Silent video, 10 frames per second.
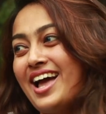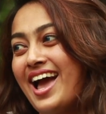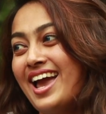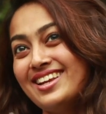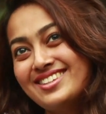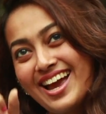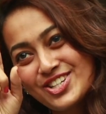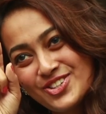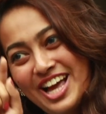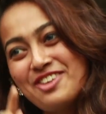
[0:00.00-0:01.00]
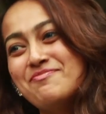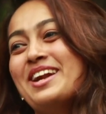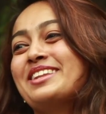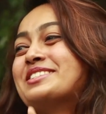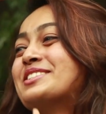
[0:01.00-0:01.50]
I, I, I should have
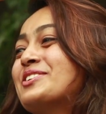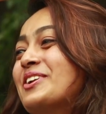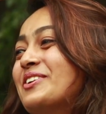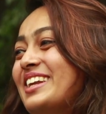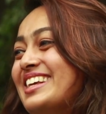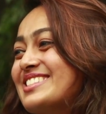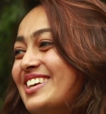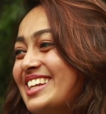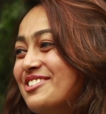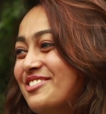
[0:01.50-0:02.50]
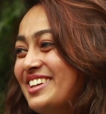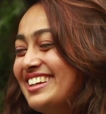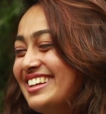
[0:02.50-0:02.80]
played this role only is what I feel.